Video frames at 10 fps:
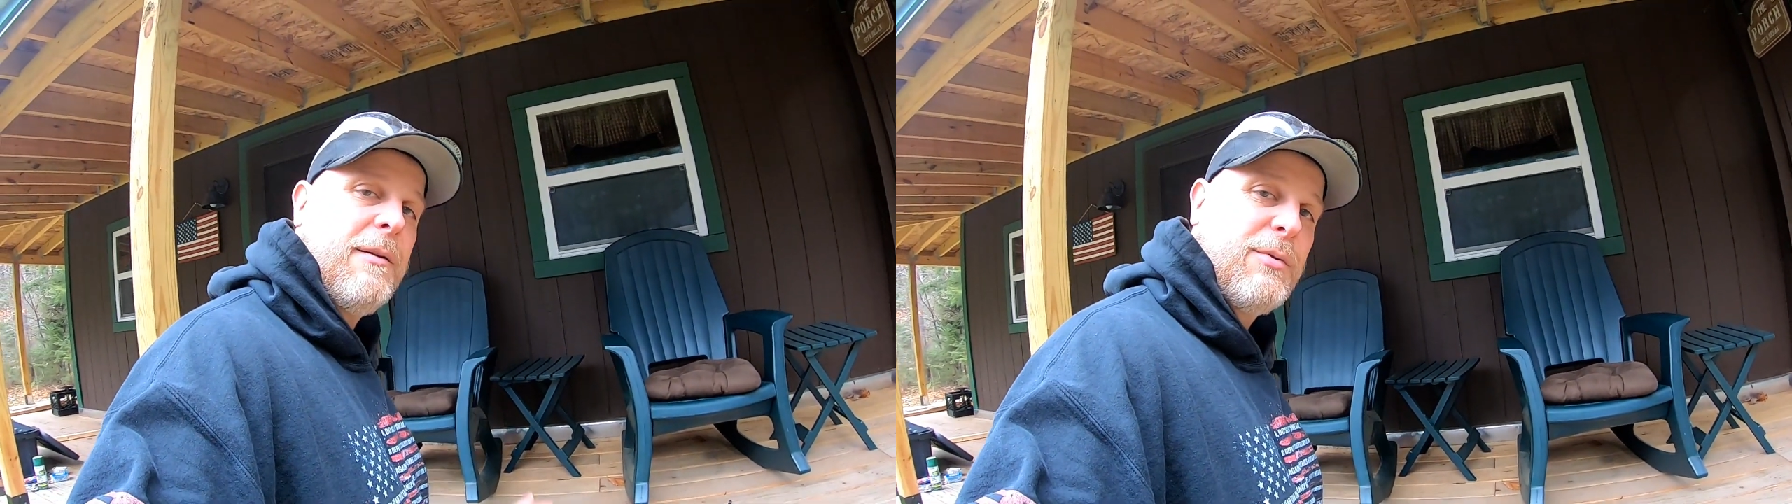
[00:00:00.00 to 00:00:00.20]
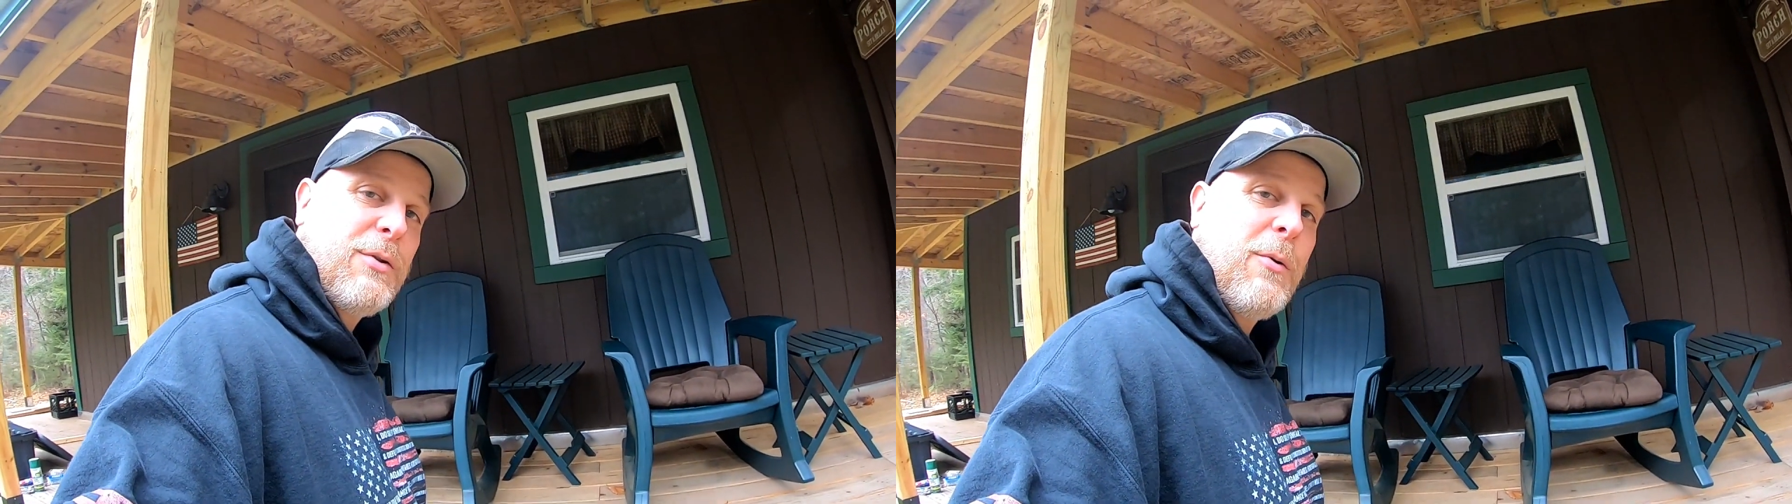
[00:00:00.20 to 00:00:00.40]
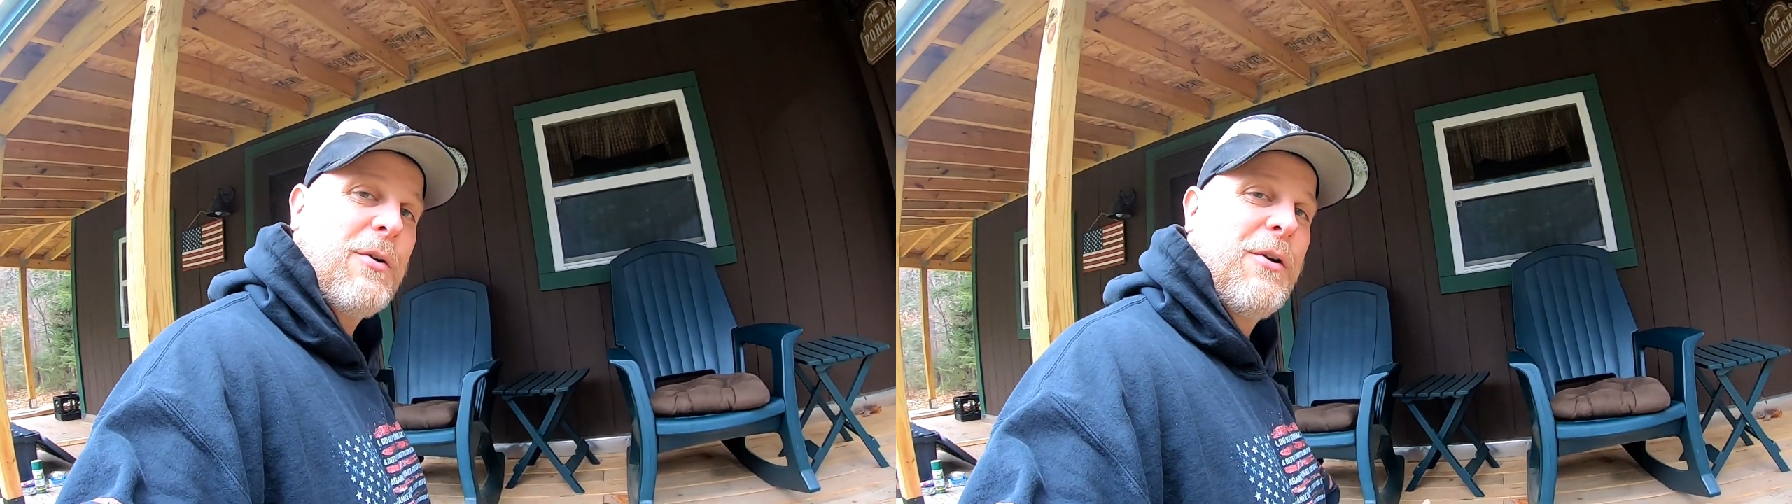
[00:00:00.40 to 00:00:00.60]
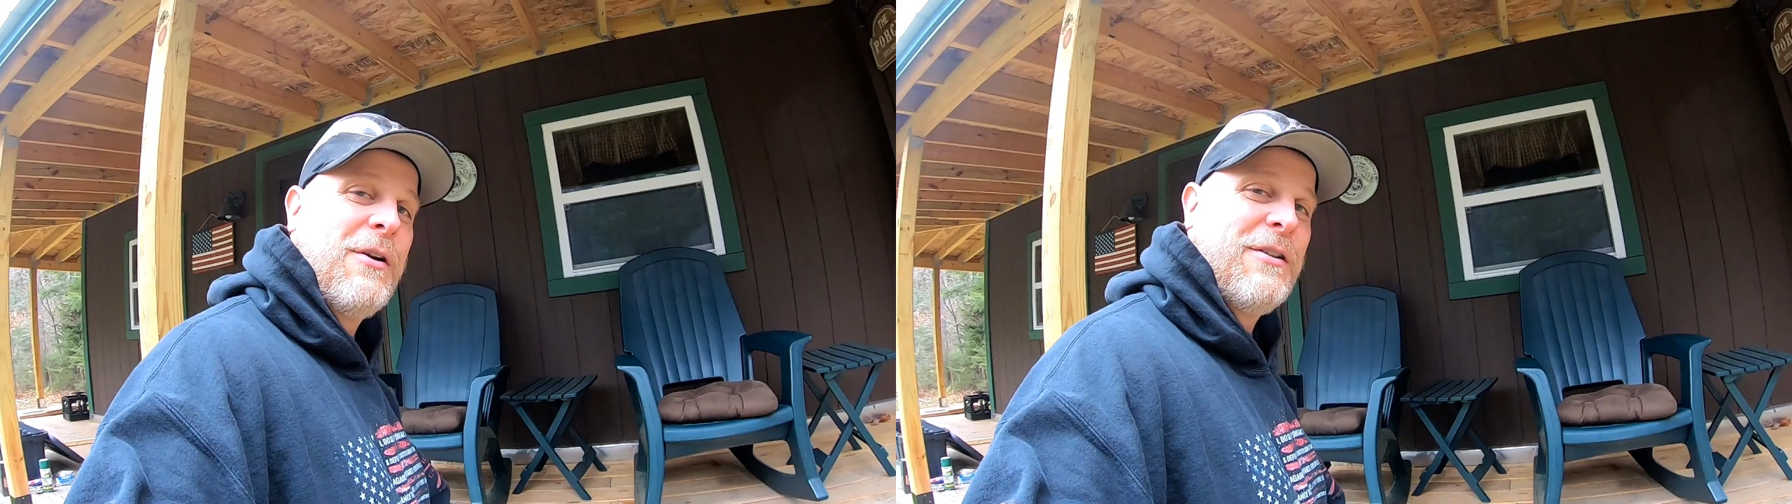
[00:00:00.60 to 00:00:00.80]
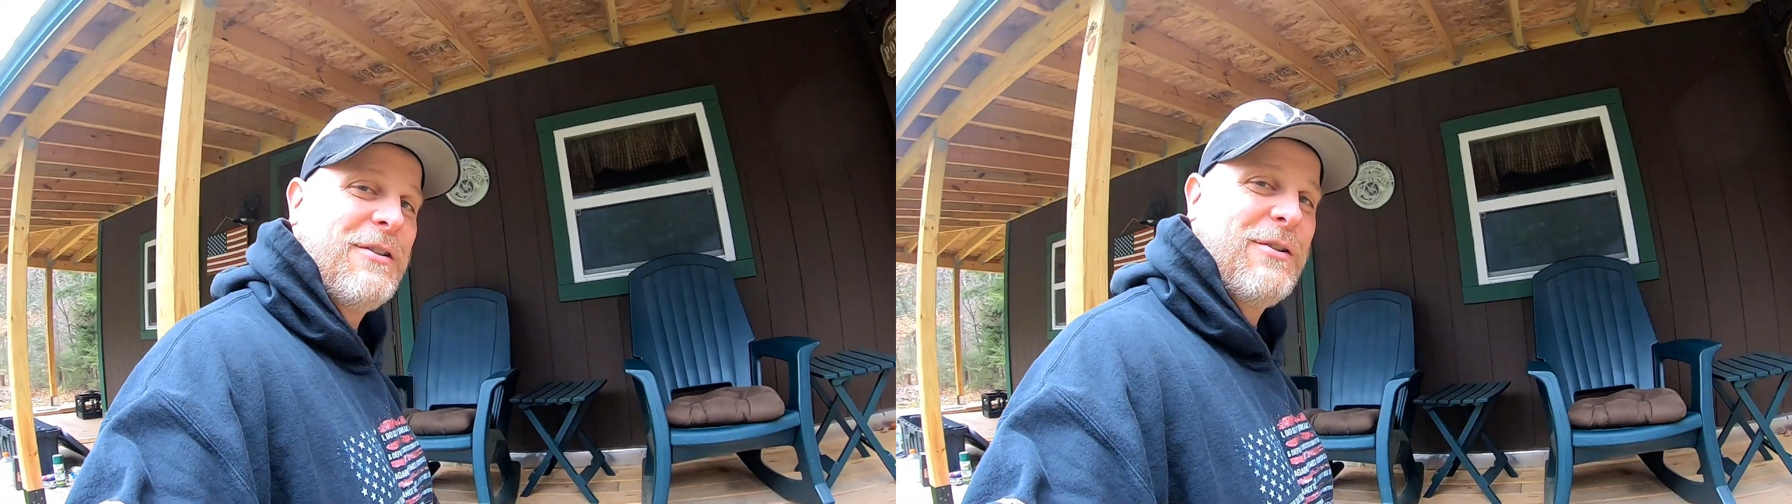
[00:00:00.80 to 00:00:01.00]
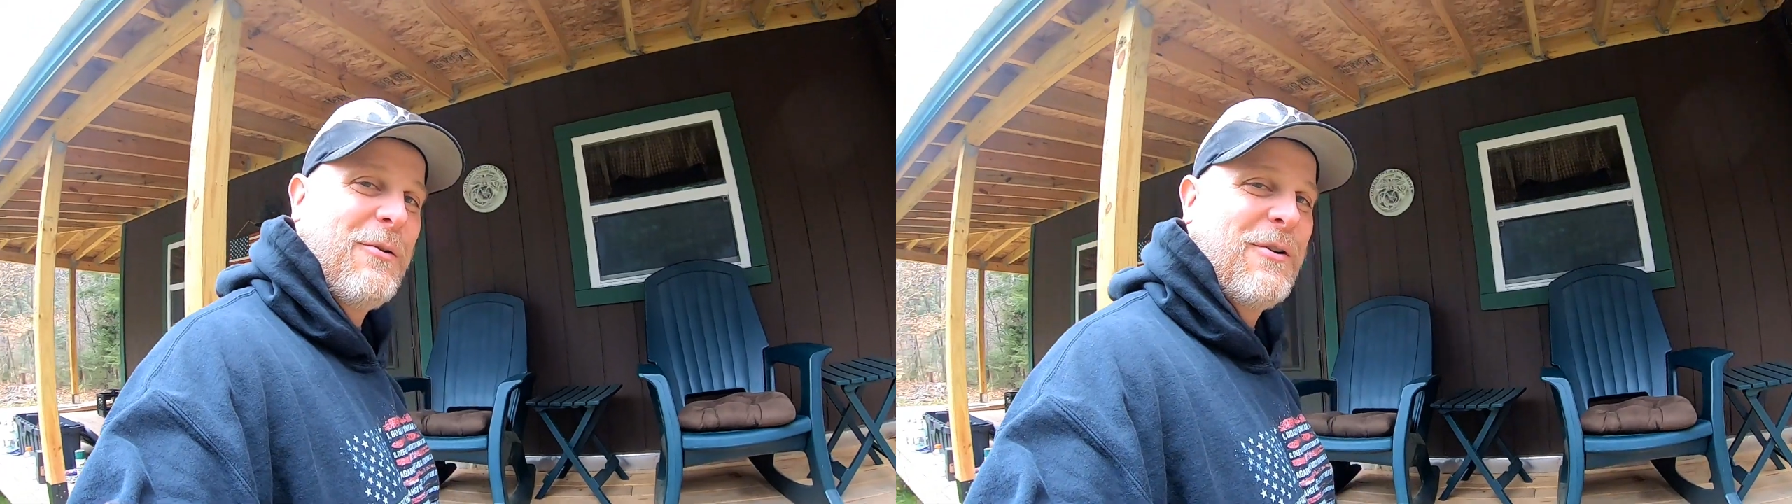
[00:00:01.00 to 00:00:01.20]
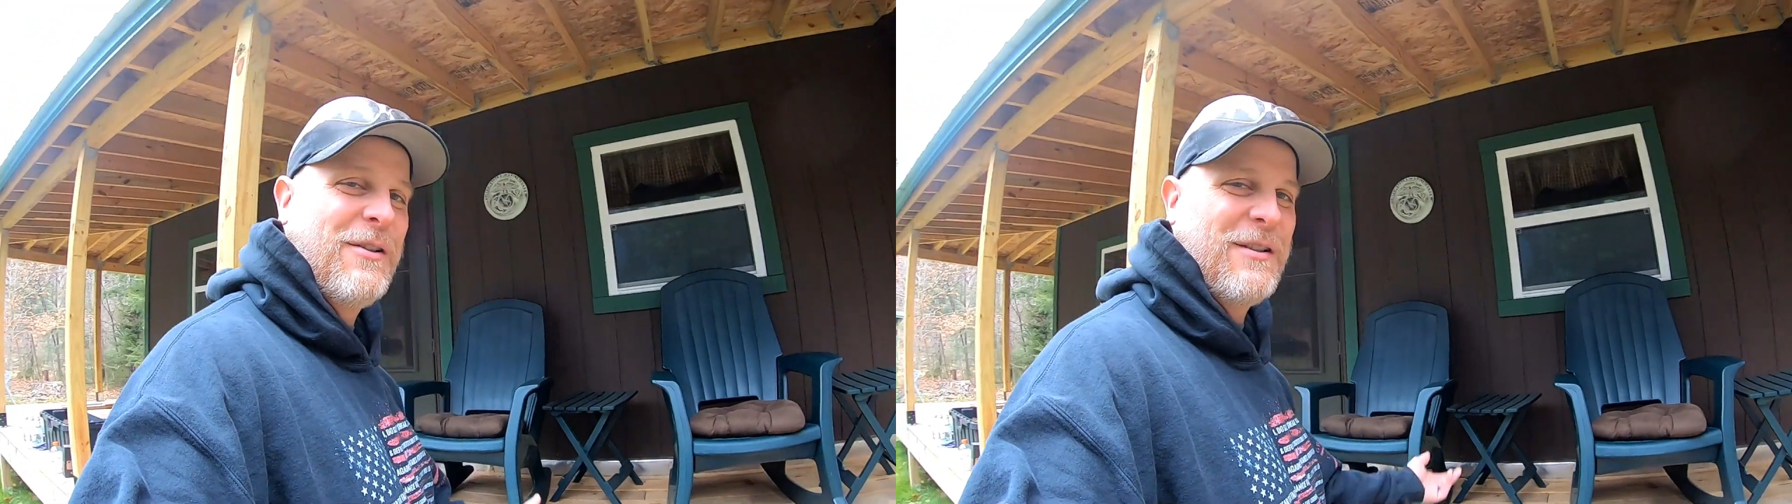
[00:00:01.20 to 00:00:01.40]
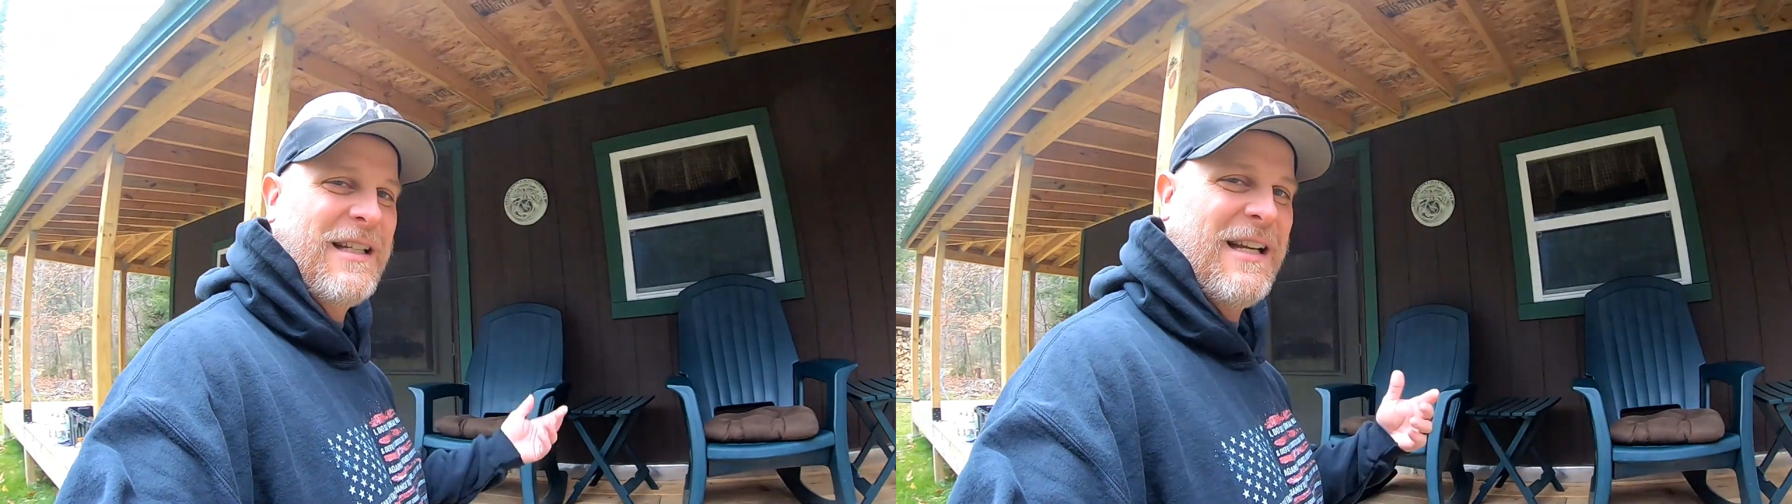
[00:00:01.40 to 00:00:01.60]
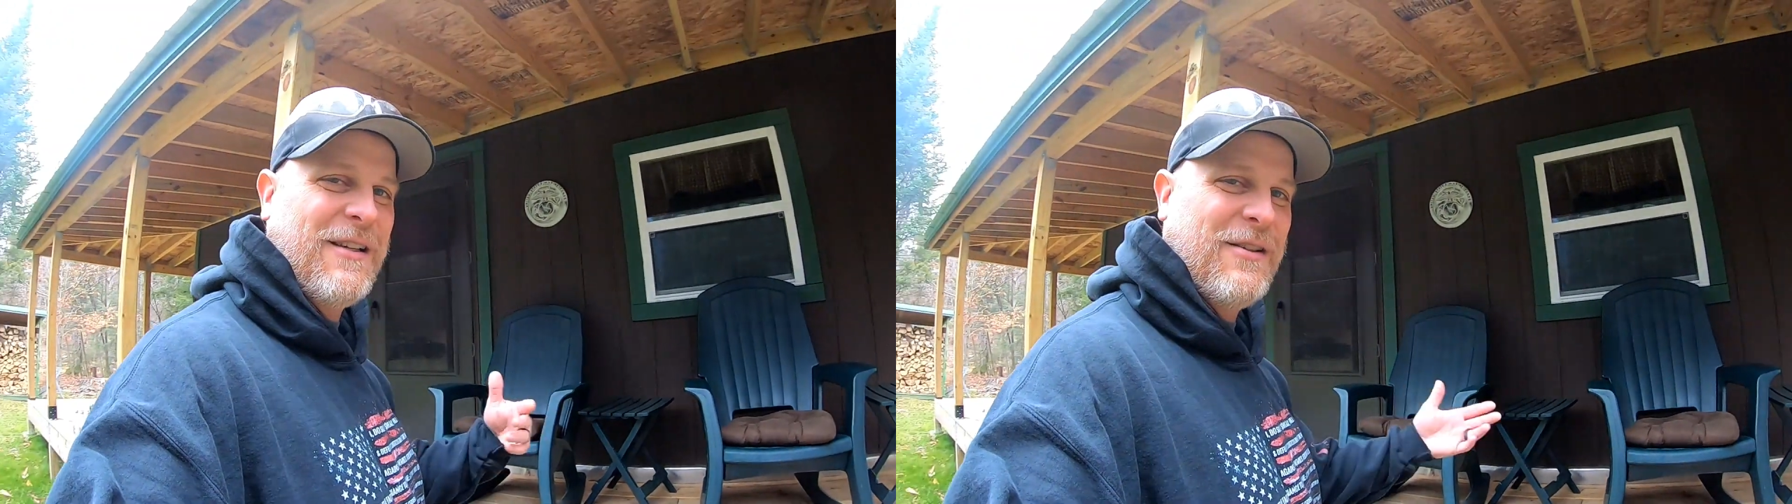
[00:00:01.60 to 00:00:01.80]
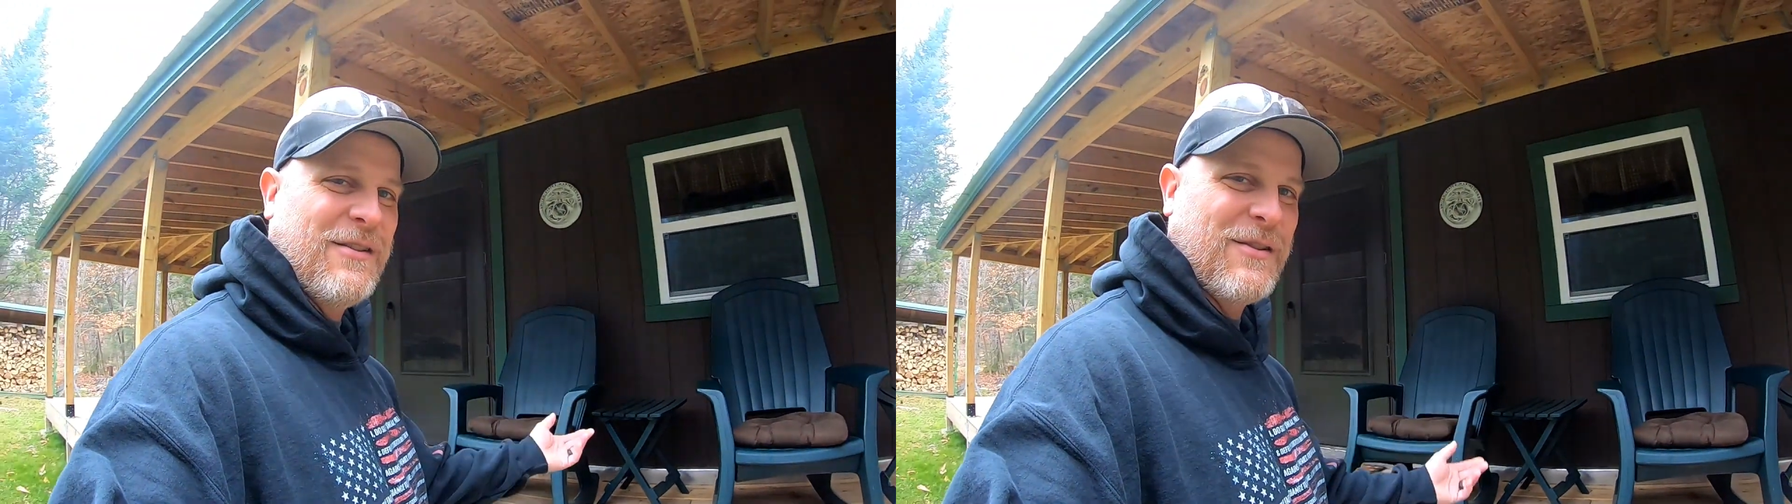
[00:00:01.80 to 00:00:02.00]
them shorter and shorter to get a good